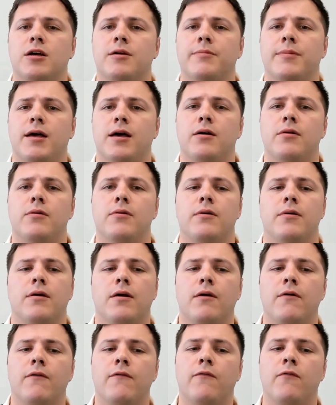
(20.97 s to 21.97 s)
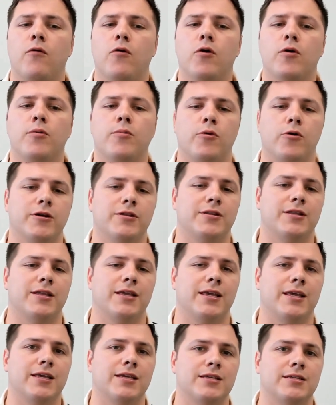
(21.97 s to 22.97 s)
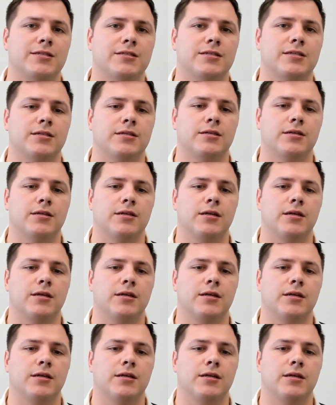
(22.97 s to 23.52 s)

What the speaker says: about 4 more things